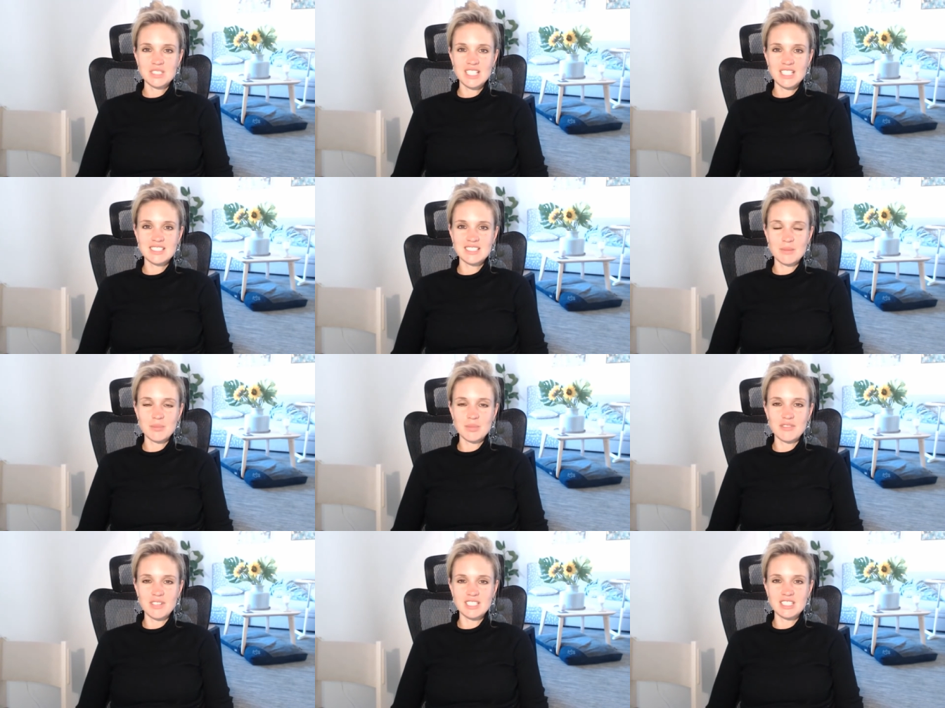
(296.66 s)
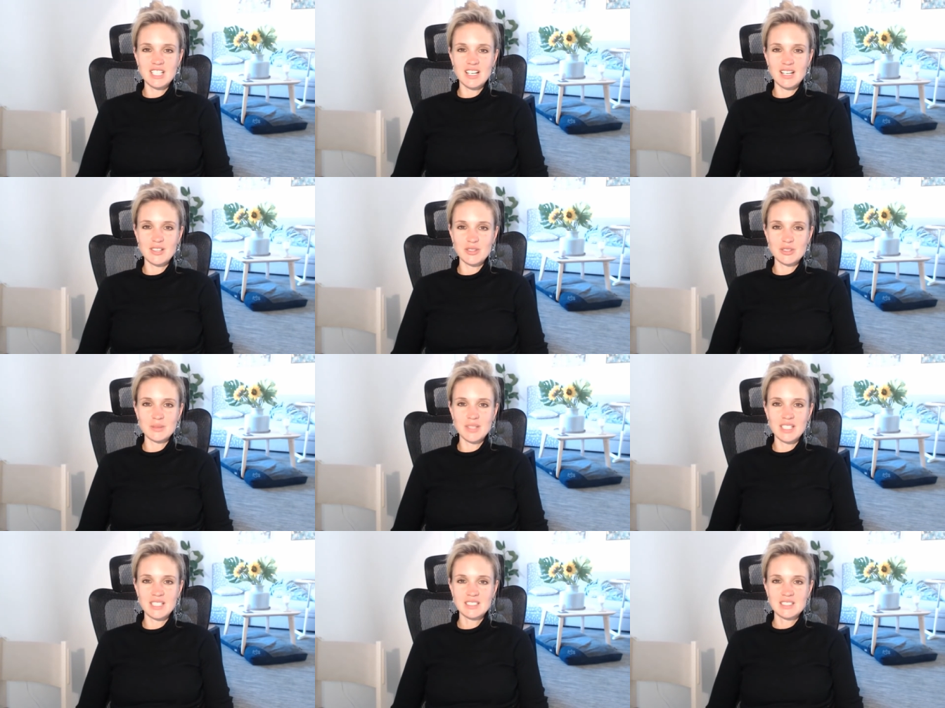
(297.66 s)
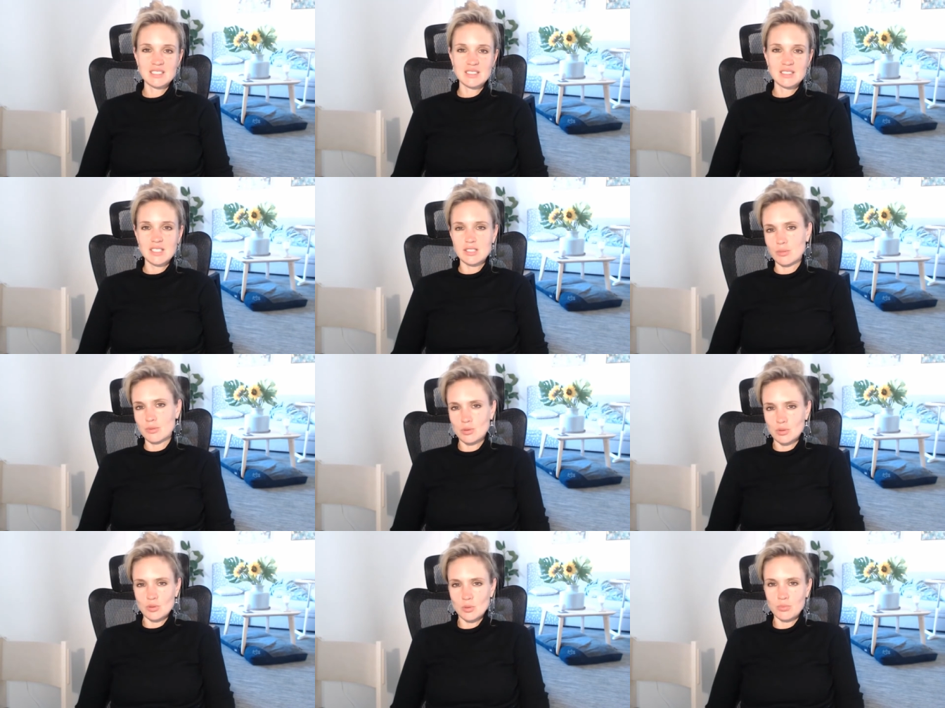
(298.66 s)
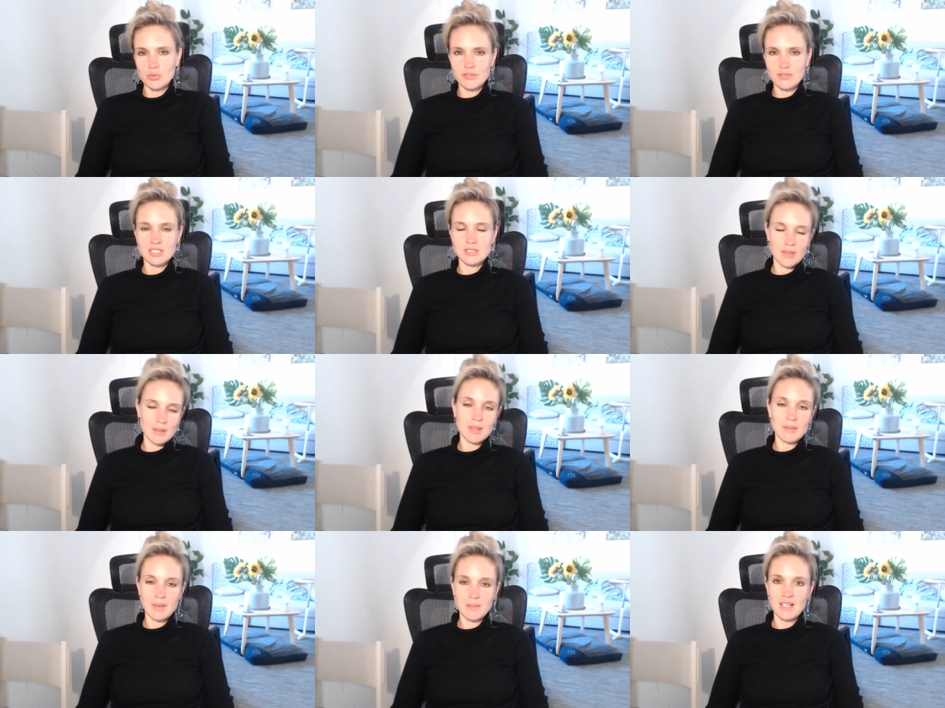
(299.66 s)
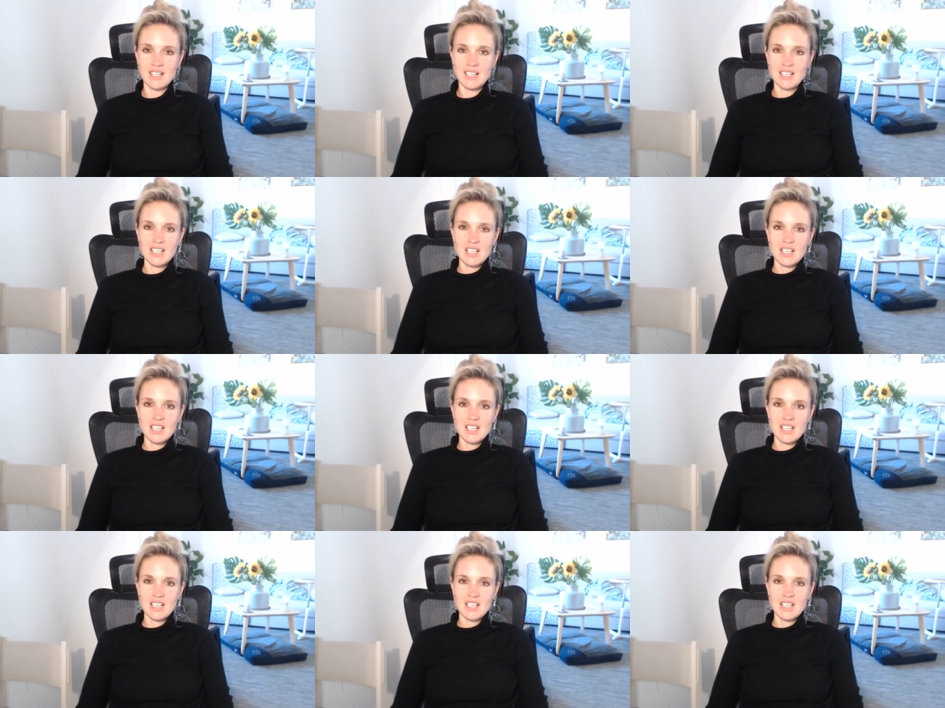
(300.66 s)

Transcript: projects the privilege card onto me. Yes, but you're so privileged, blah, blah, blah, blah.